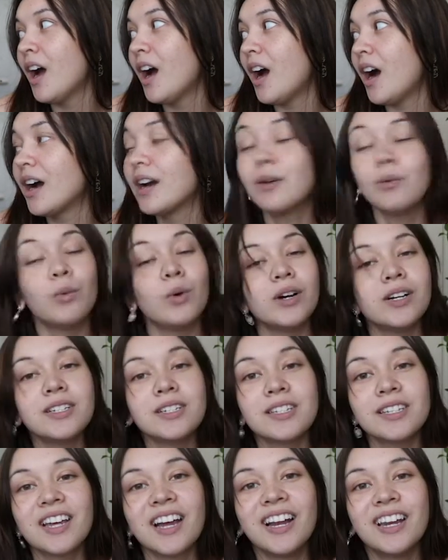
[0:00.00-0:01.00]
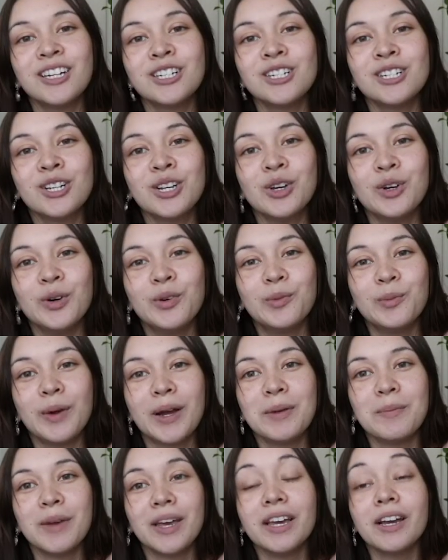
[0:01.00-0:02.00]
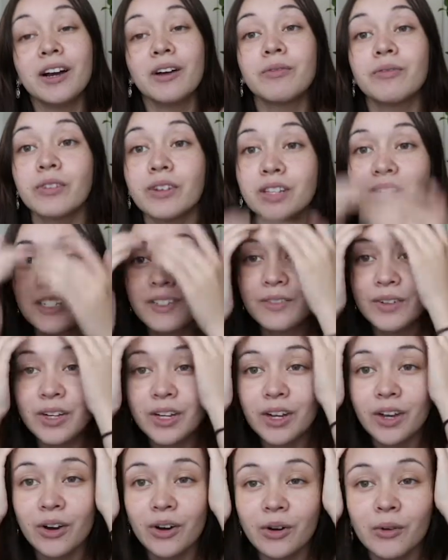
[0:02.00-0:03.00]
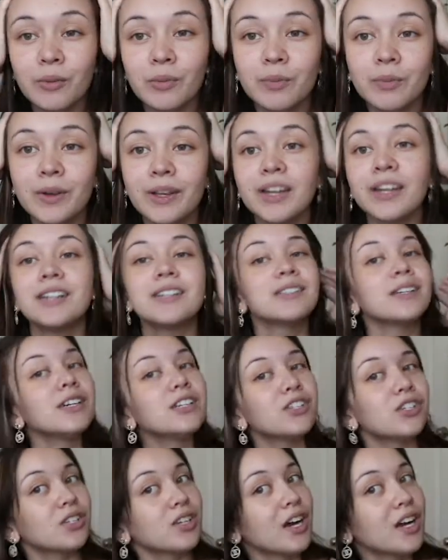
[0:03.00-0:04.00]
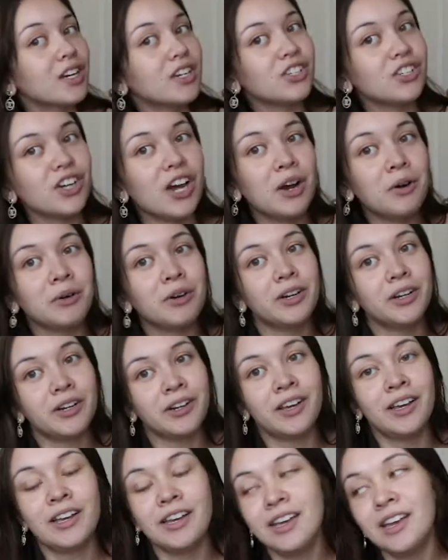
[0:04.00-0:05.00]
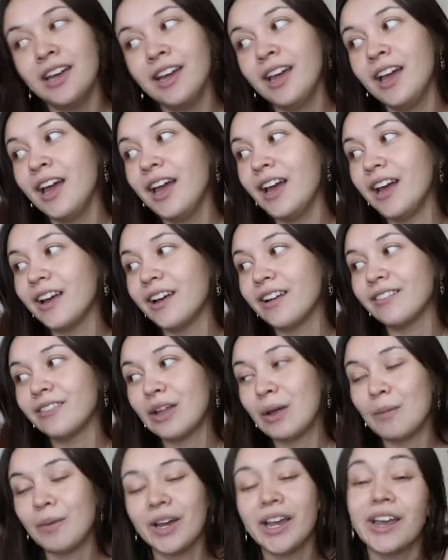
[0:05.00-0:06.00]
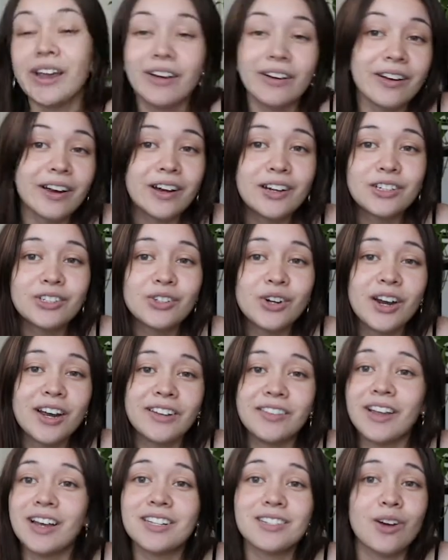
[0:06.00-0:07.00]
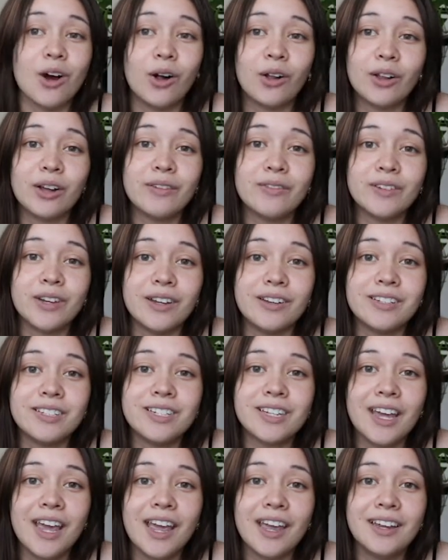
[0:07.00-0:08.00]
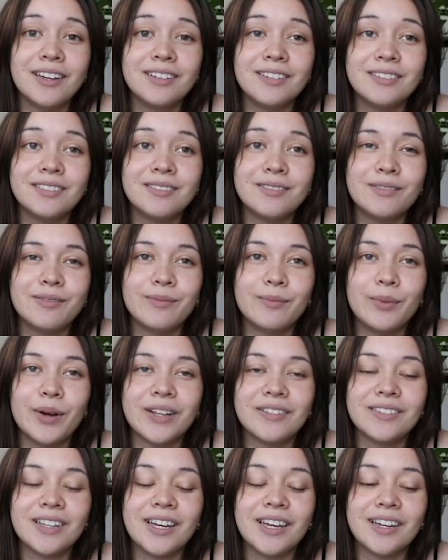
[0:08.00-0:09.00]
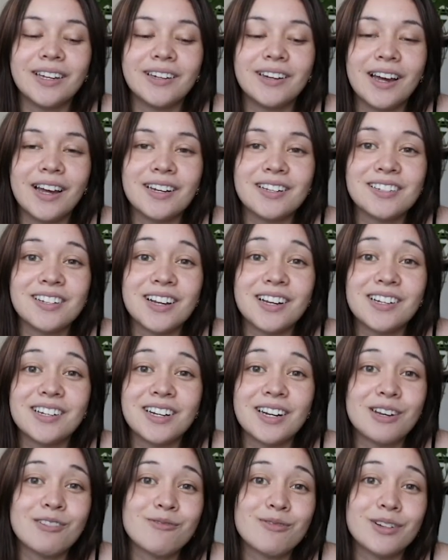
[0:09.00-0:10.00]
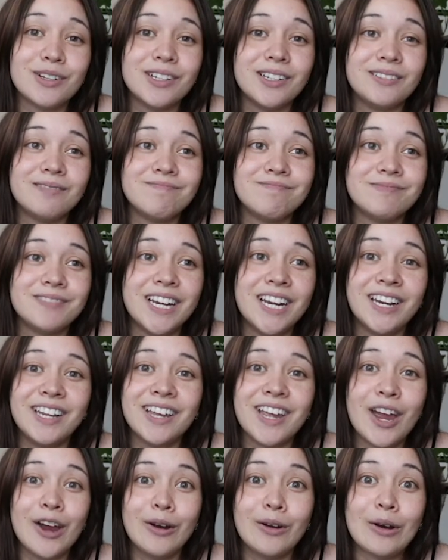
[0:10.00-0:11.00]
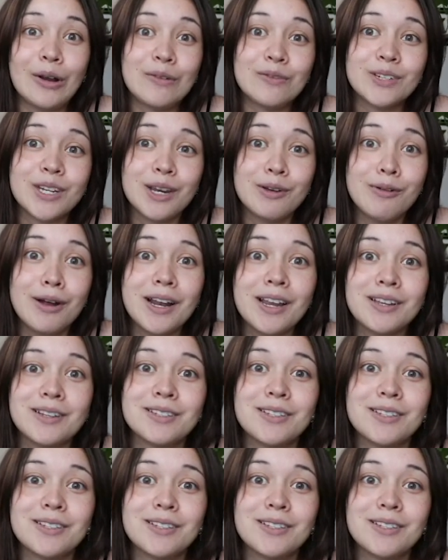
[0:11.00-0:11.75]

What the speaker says: I was gonna do my makeup for this video because I just kind of showered and let my hair air dry, and that's all I've done today. But then I decided I really didn't care enough to get ready.